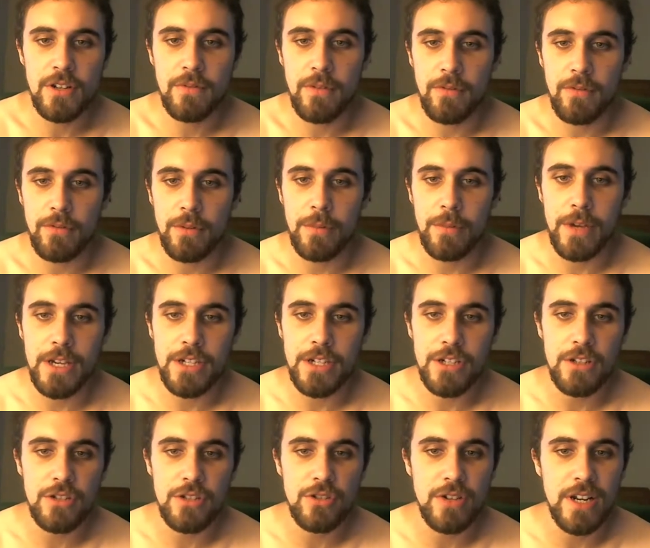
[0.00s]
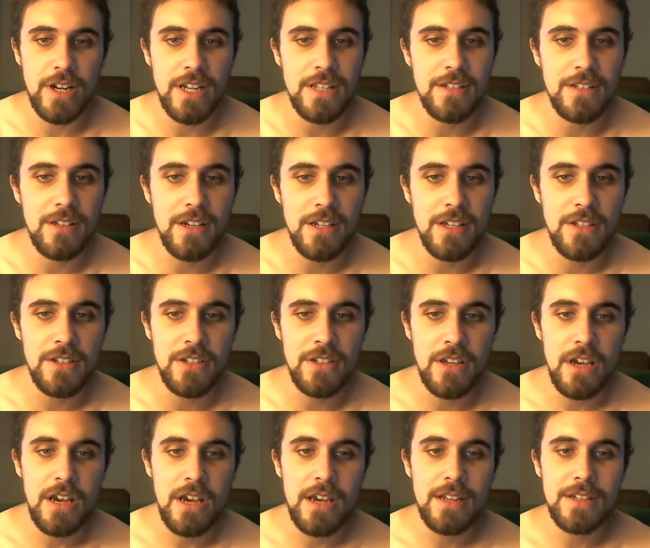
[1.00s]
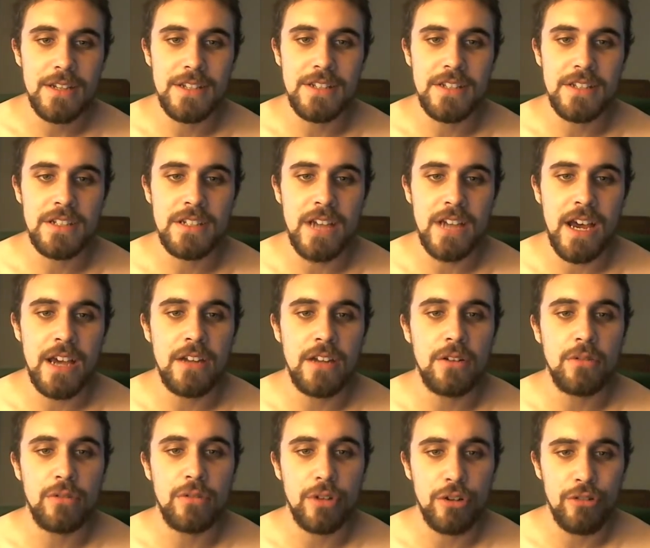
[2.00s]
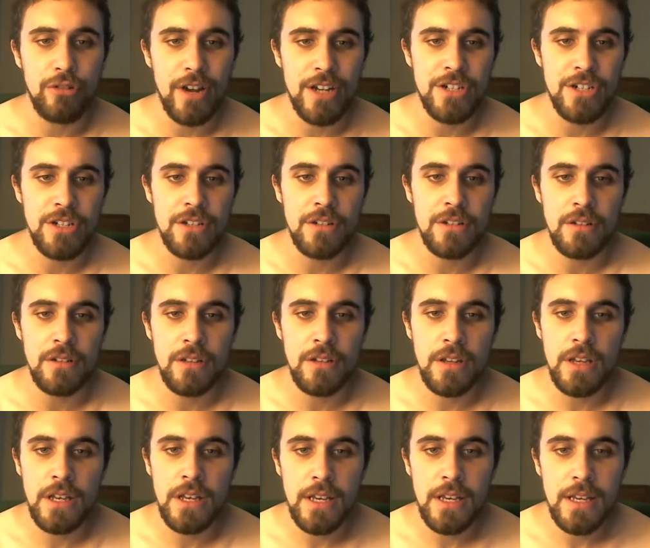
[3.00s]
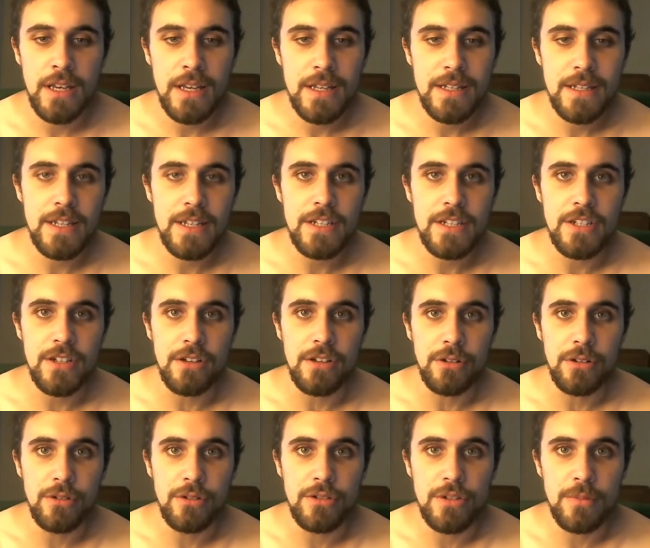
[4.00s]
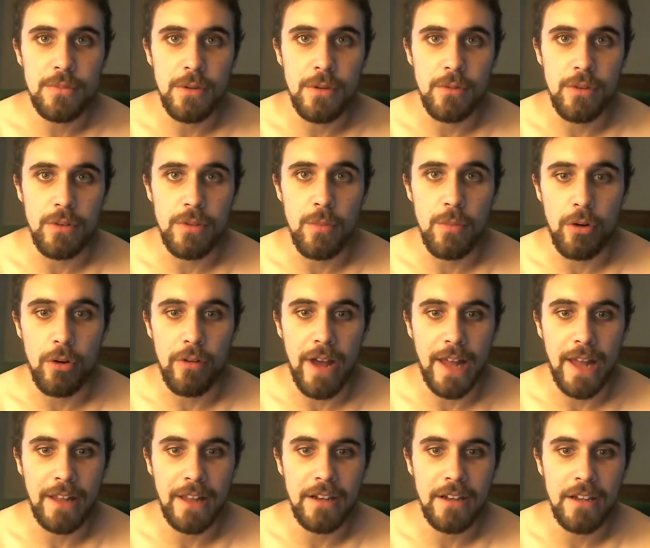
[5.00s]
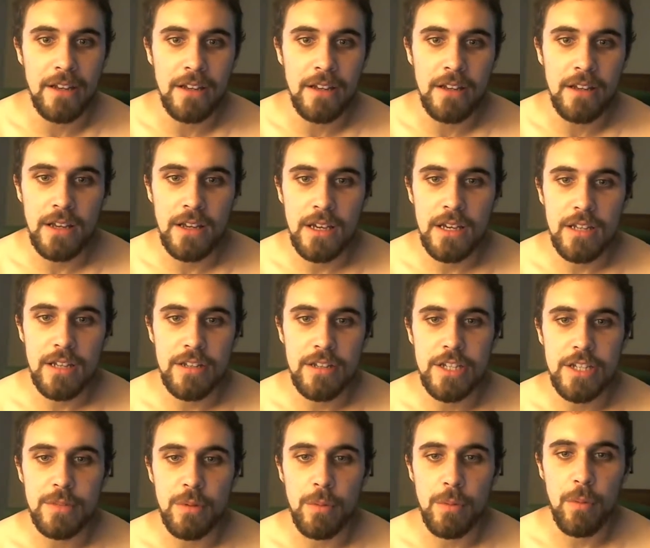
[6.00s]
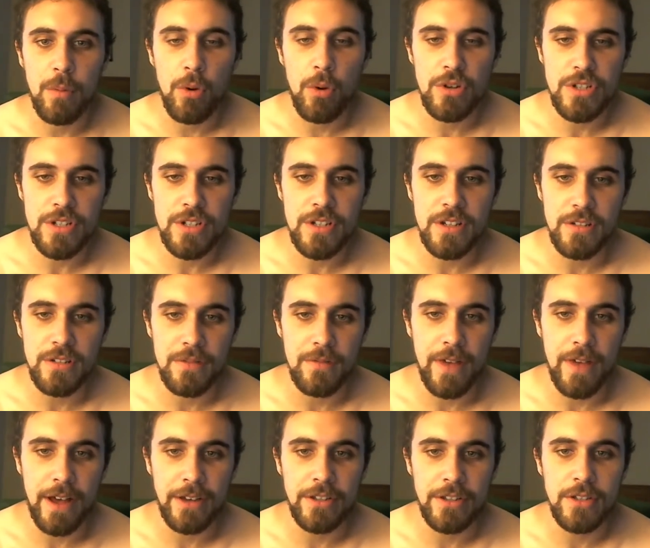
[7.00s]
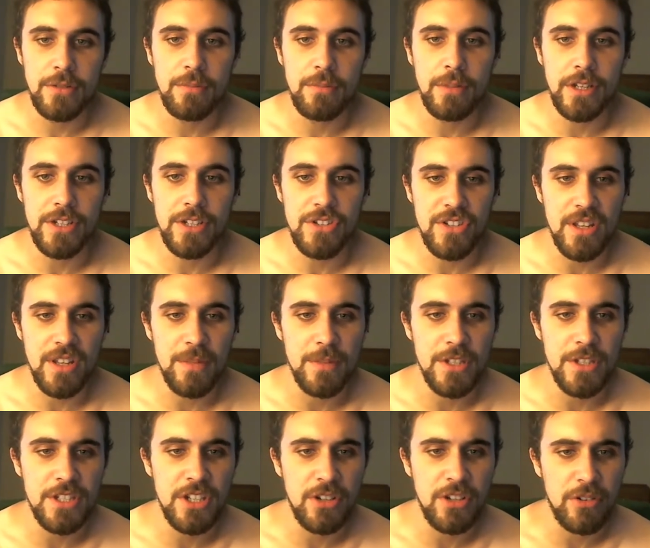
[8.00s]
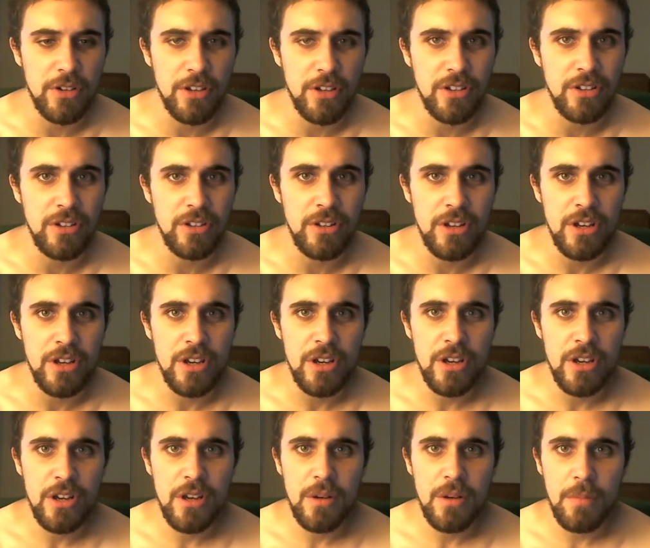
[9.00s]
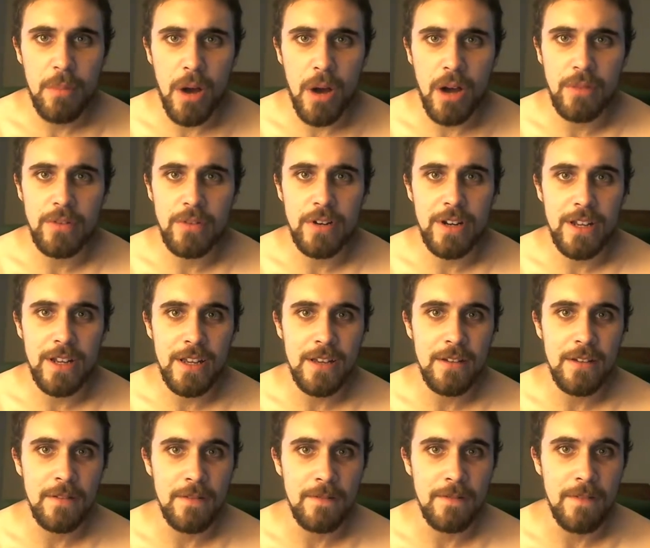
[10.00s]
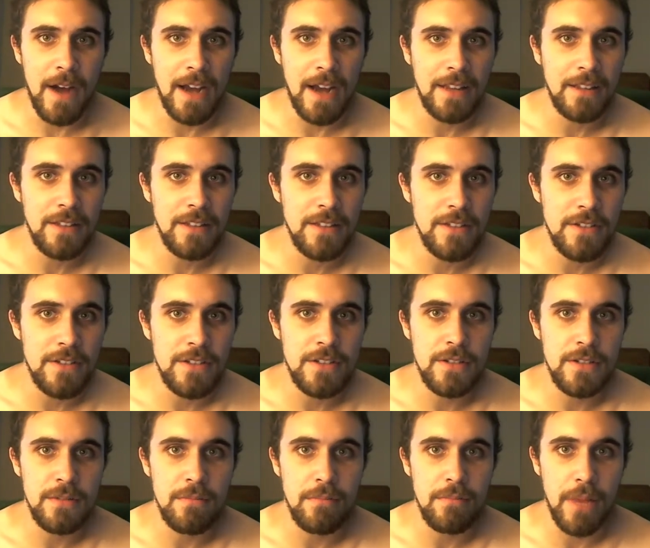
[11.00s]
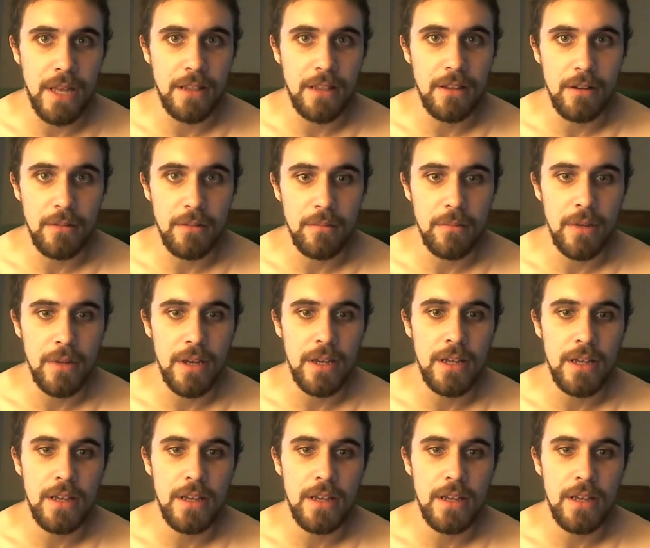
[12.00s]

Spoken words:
of information translates to societal regression, disillusionment with morality, disproportionate value placed on the material, poverty, violence, bedlam,